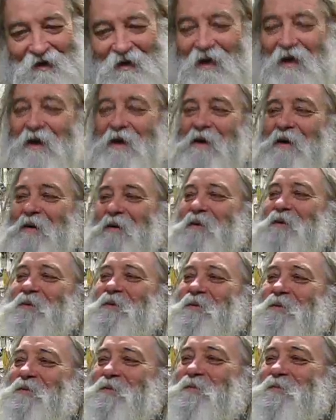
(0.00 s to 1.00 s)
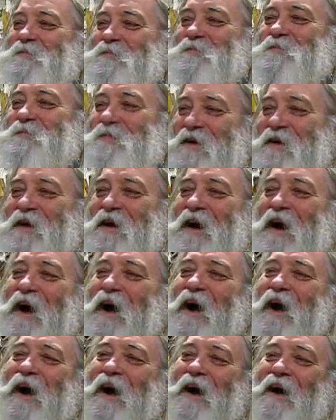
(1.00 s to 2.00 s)

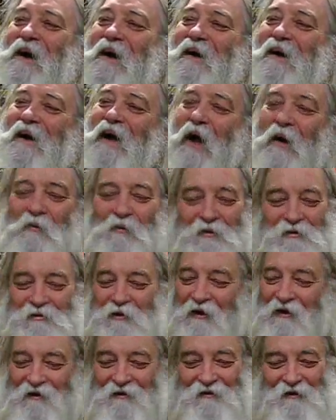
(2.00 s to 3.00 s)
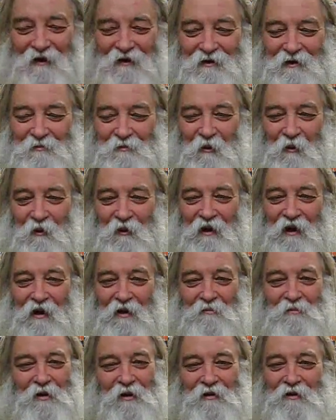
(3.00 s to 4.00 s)
I wish I could tell you more
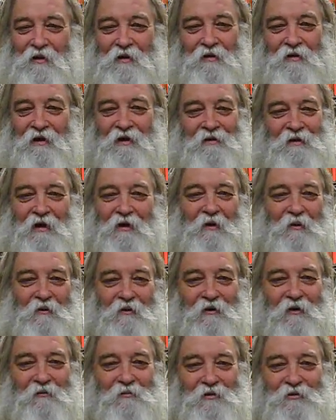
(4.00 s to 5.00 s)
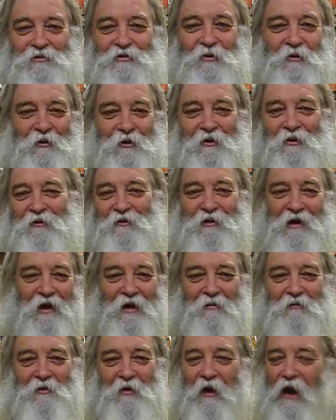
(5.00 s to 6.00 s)
now, but they're going to cut me short on
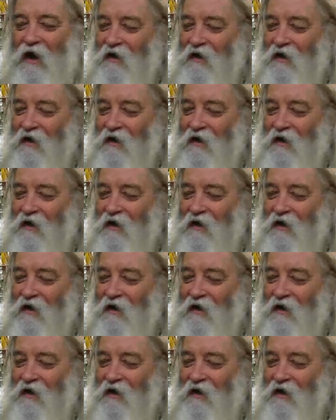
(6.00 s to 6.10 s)
time here.